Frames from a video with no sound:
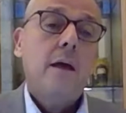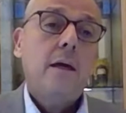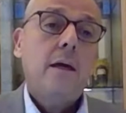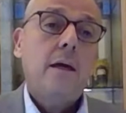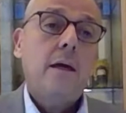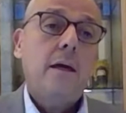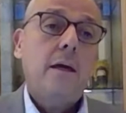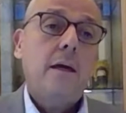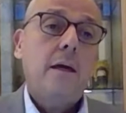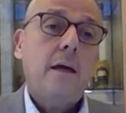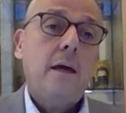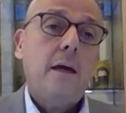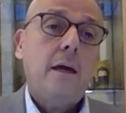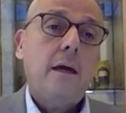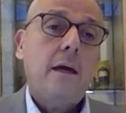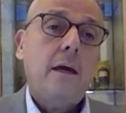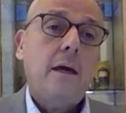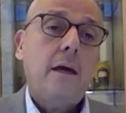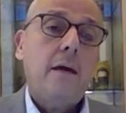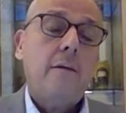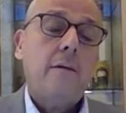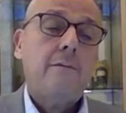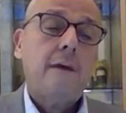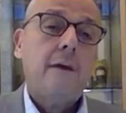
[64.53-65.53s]

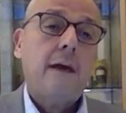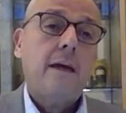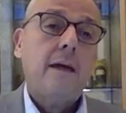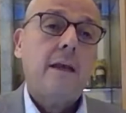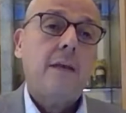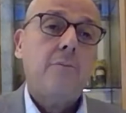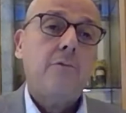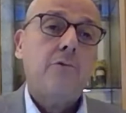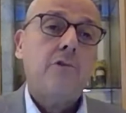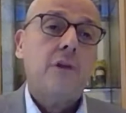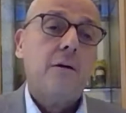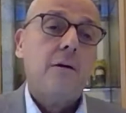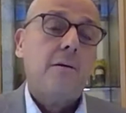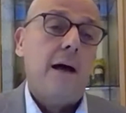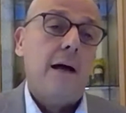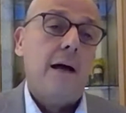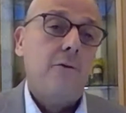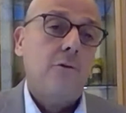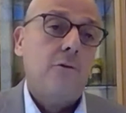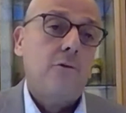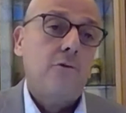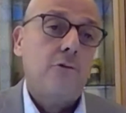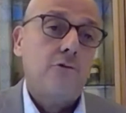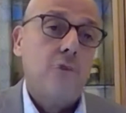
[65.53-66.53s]
y seguiremos
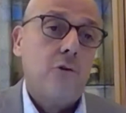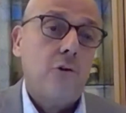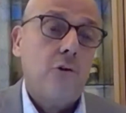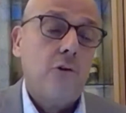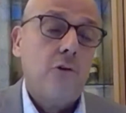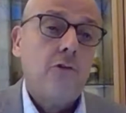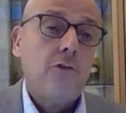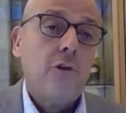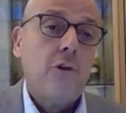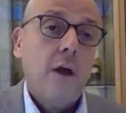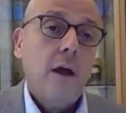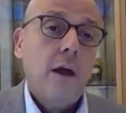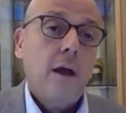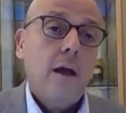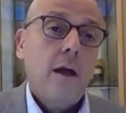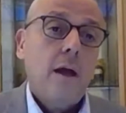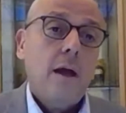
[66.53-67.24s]
trabajando con todos,